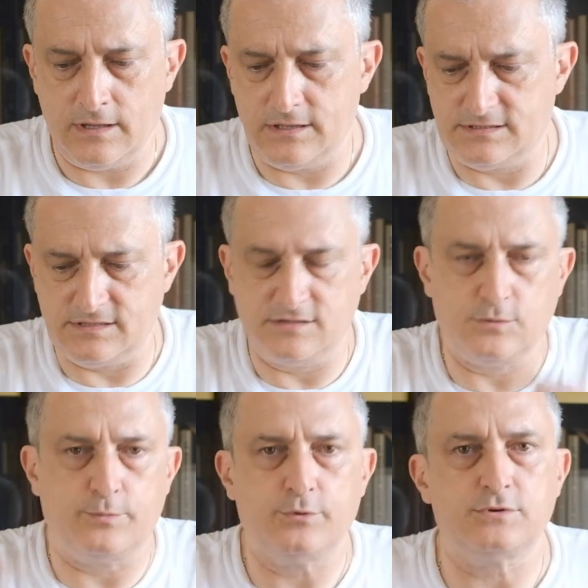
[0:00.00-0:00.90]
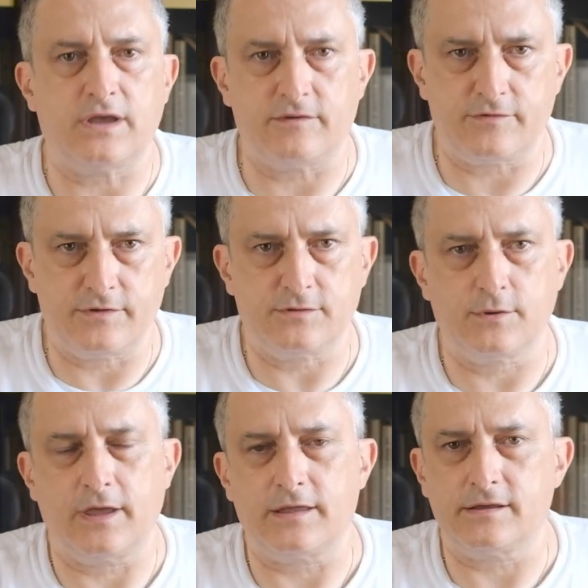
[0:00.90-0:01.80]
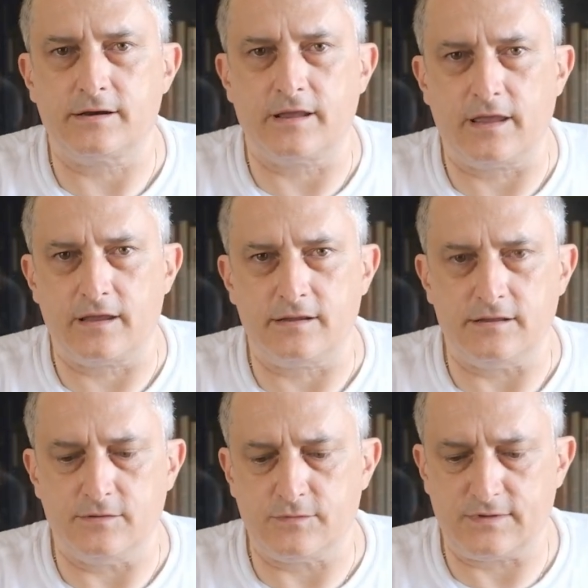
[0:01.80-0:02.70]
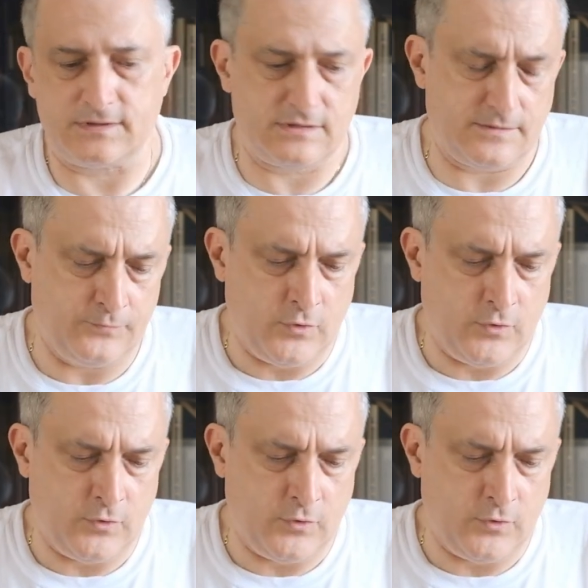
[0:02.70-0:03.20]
it's easy to put everything together and use it.